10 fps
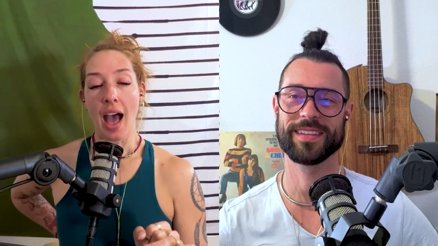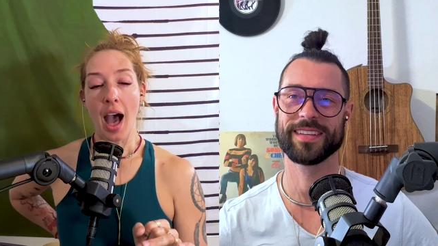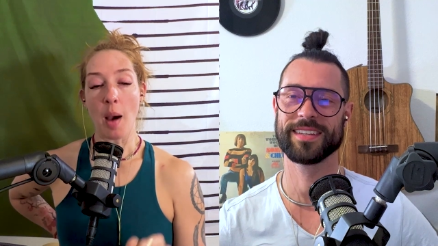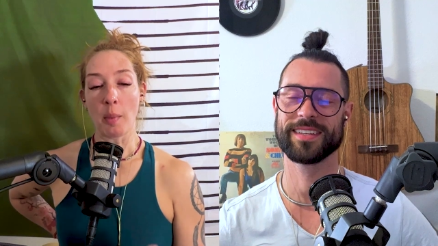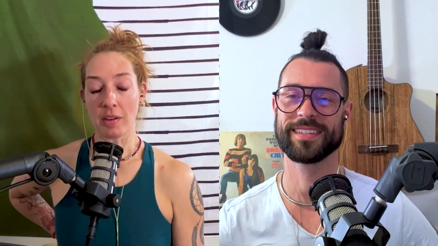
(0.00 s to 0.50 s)

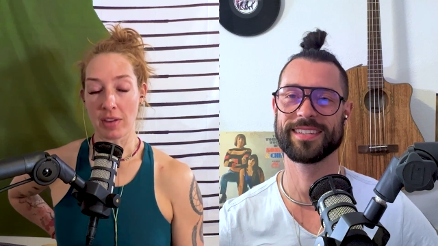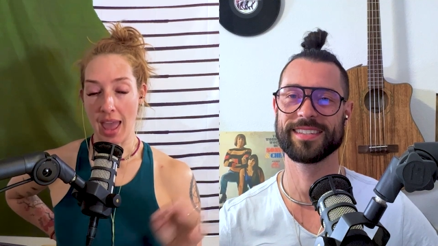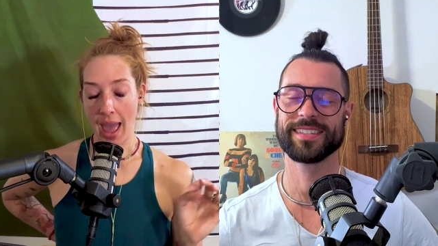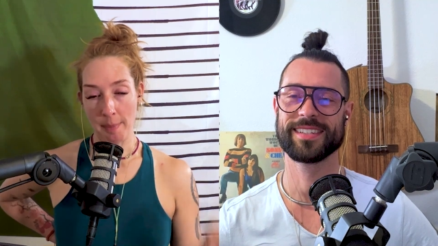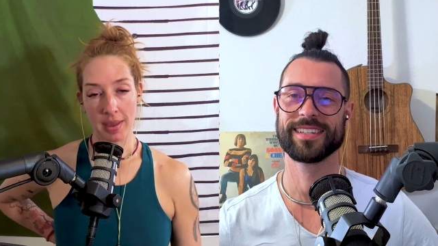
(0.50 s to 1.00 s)
Speaker 1: Um, we have an
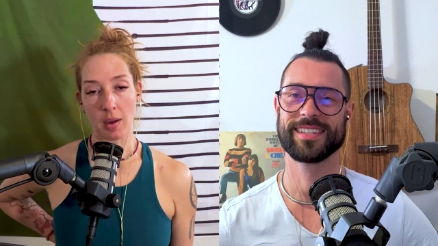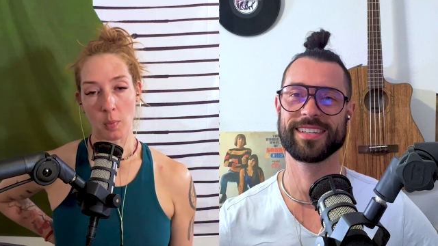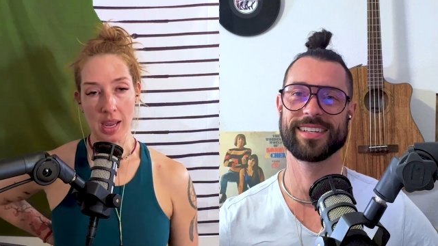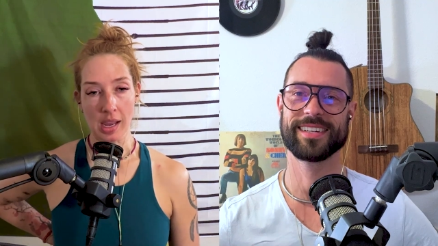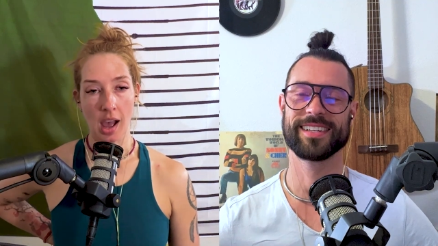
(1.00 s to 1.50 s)
epic
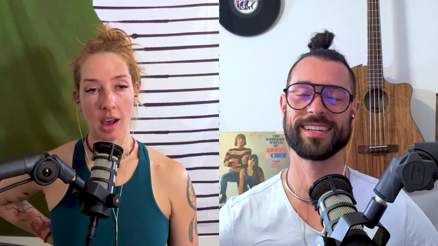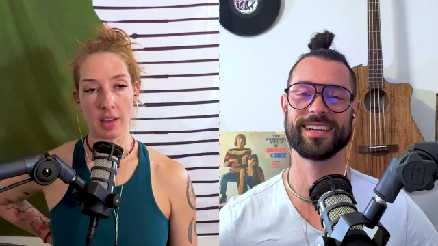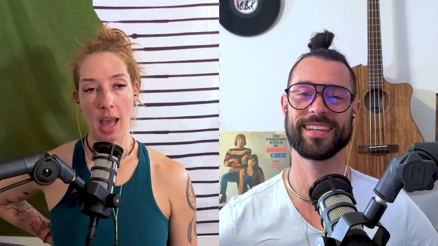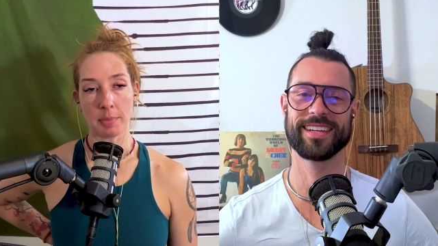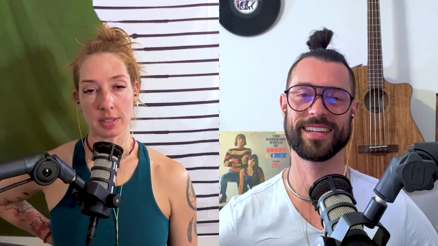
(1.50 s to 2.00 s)
week of
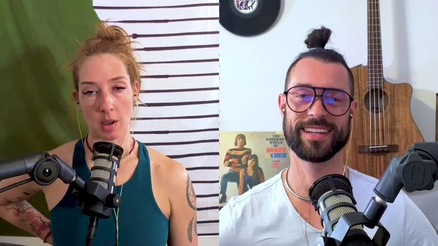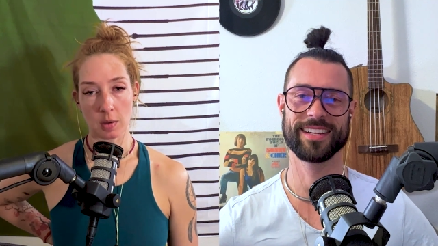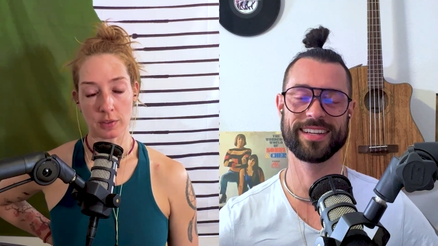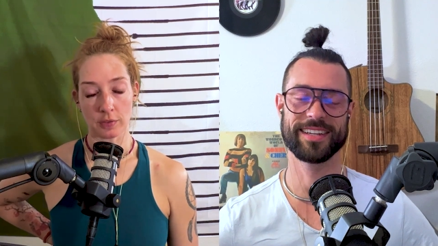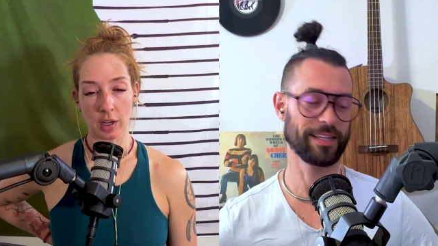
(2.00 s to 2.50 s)

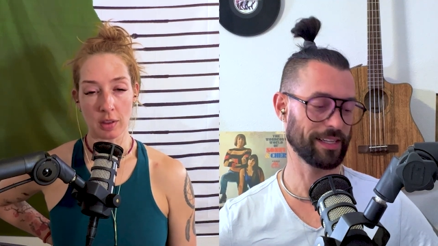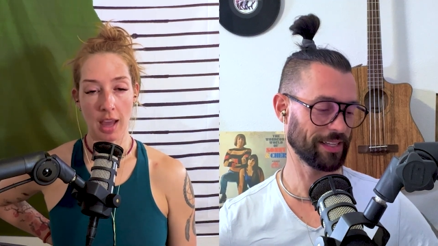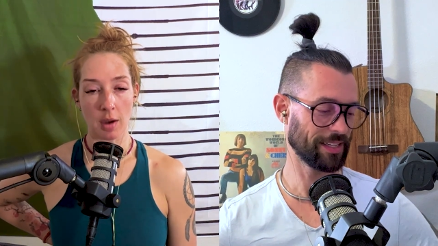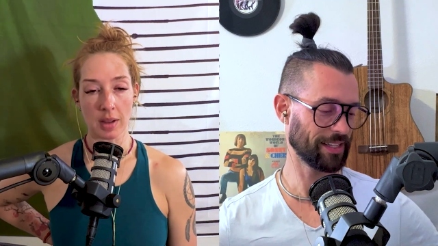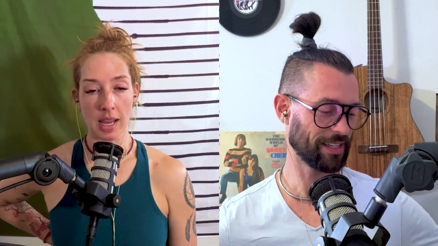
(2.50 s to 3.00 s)
episodes for you
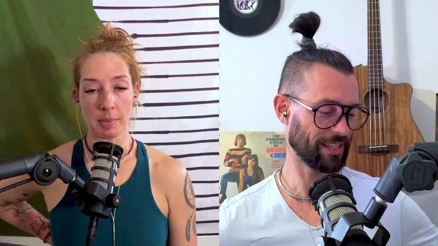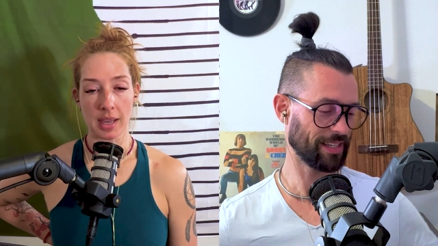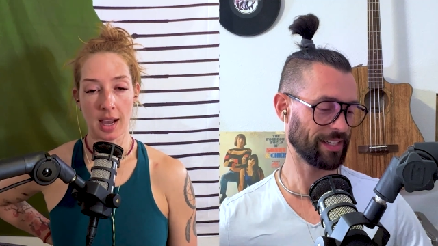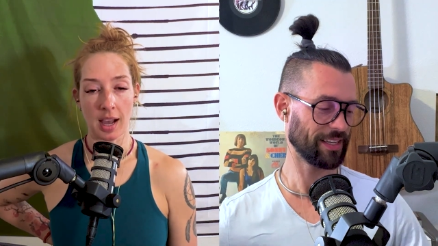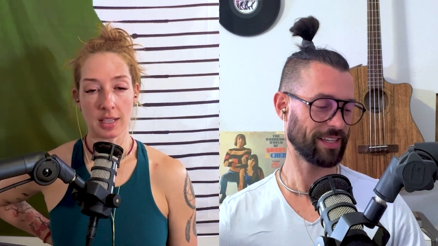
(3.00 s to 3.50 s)
that week
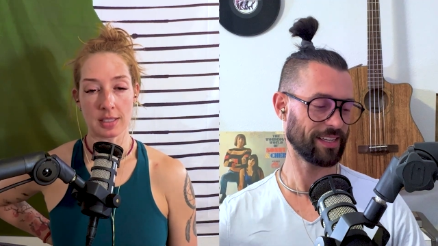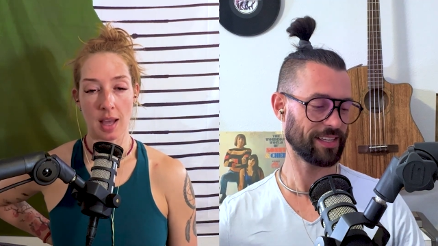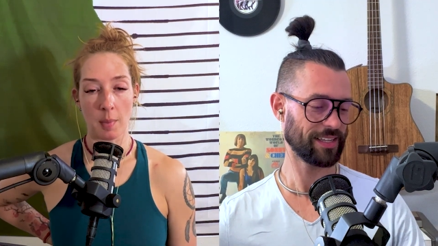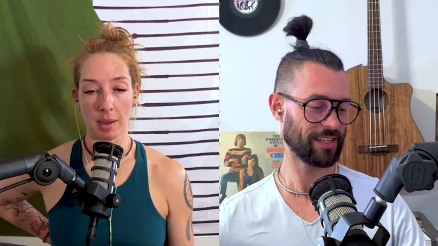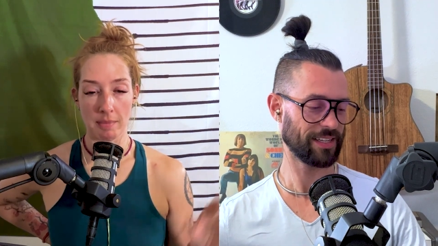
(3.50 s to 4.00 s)
because um, we got